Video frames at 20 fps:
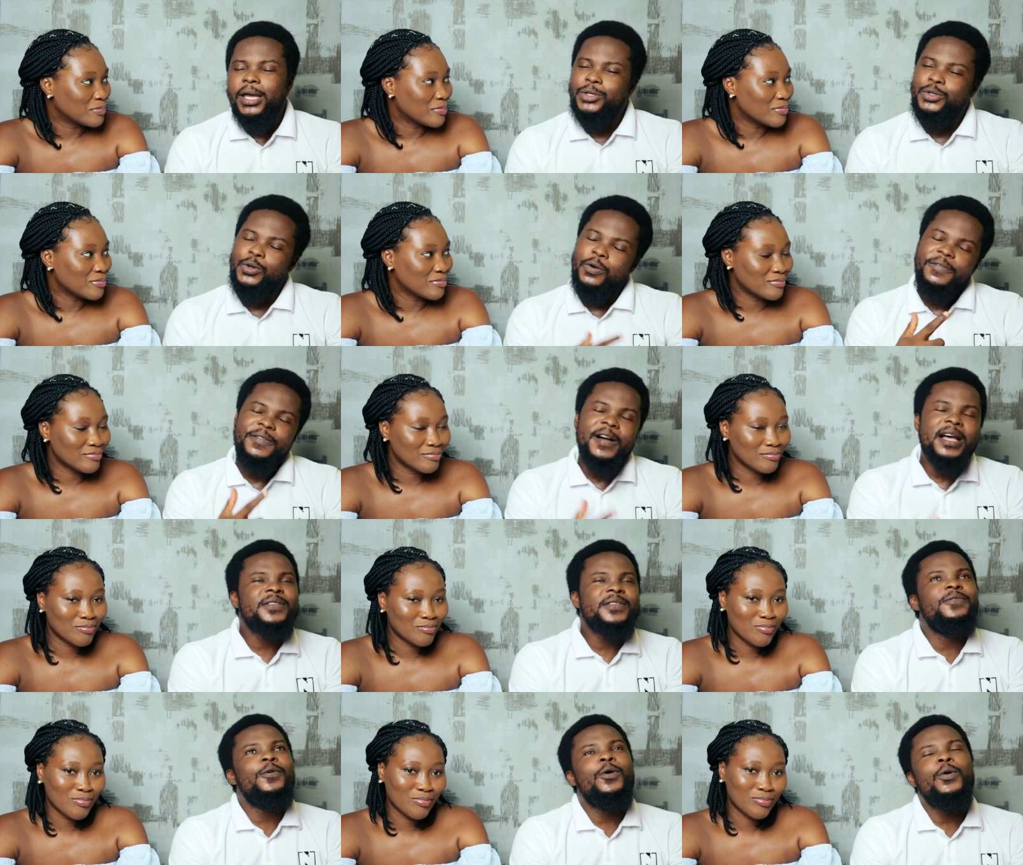Speaker 1: Okay,
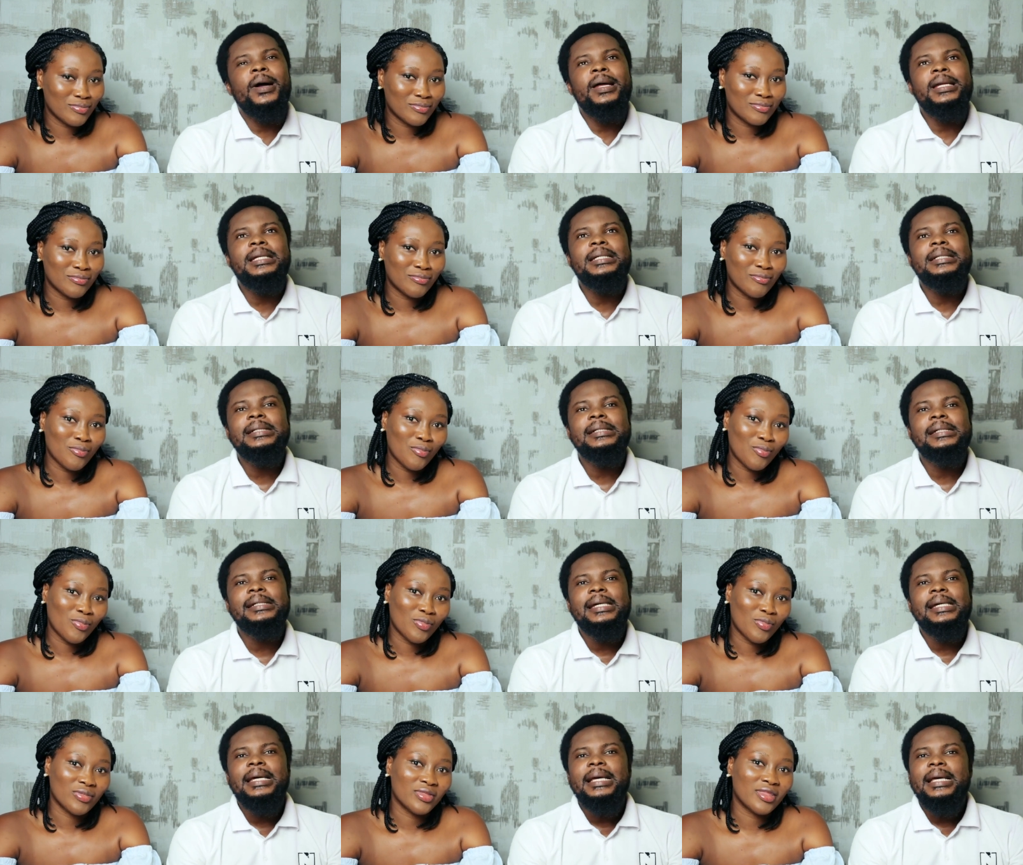so fast forward.
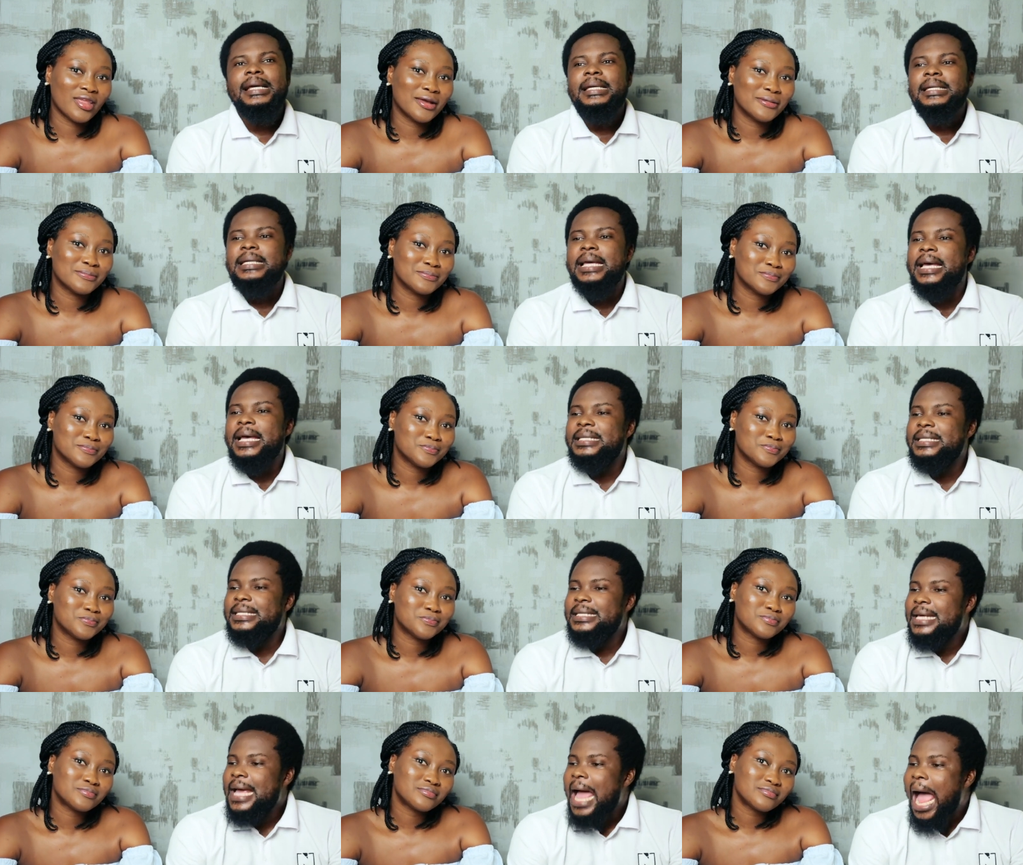
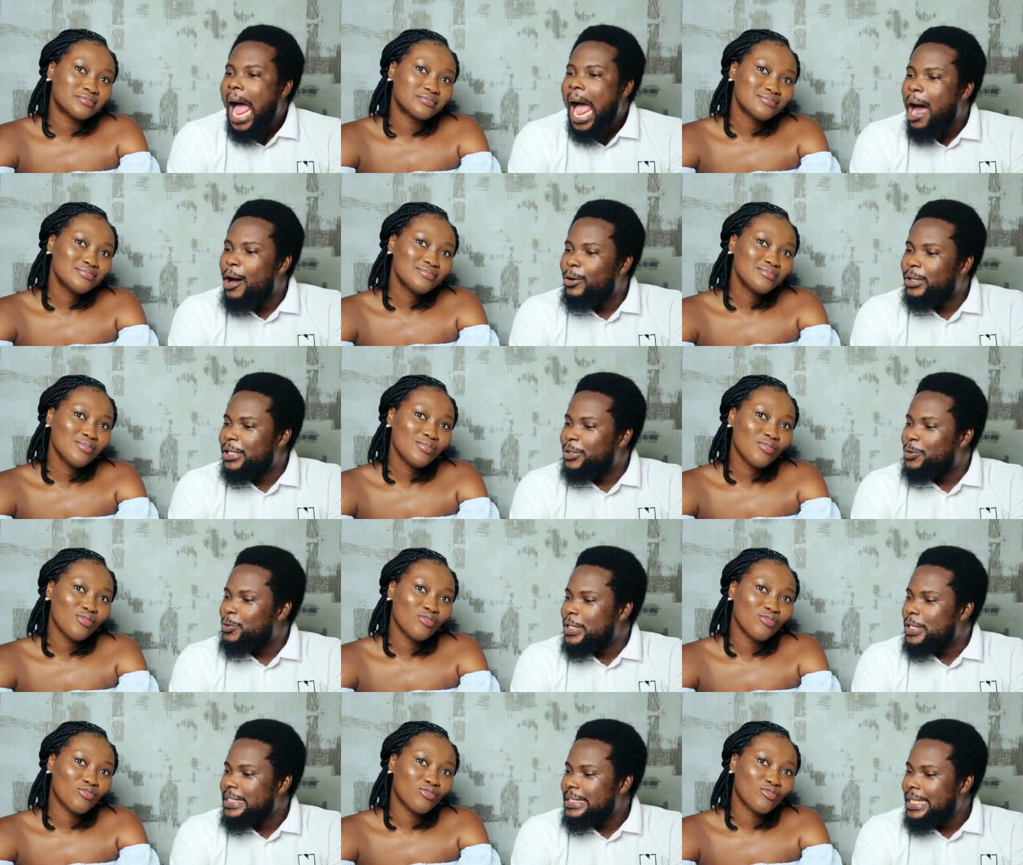Yes,
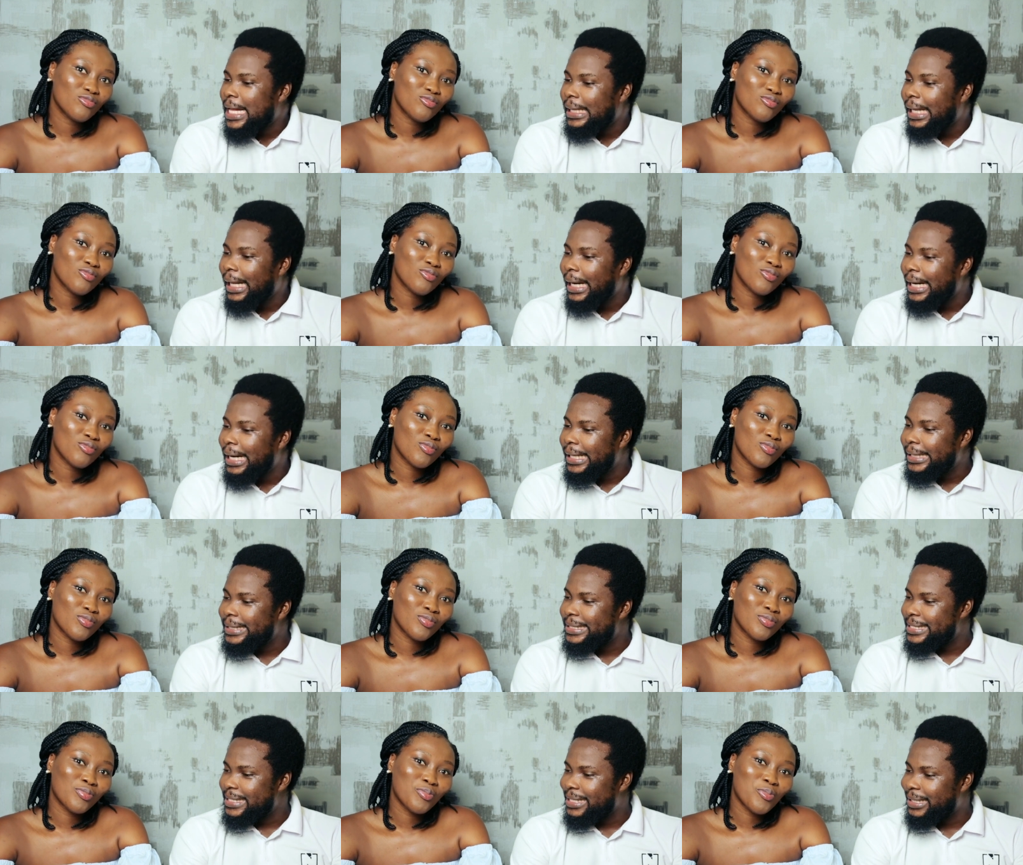how did we start
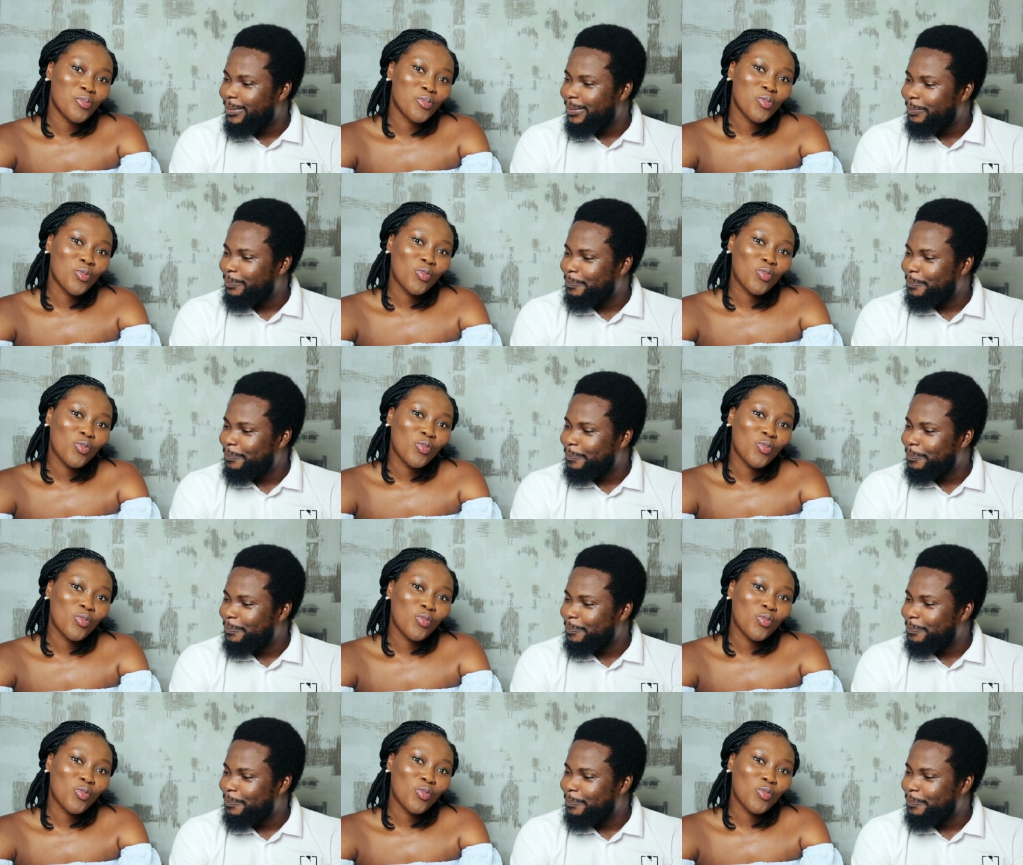dating?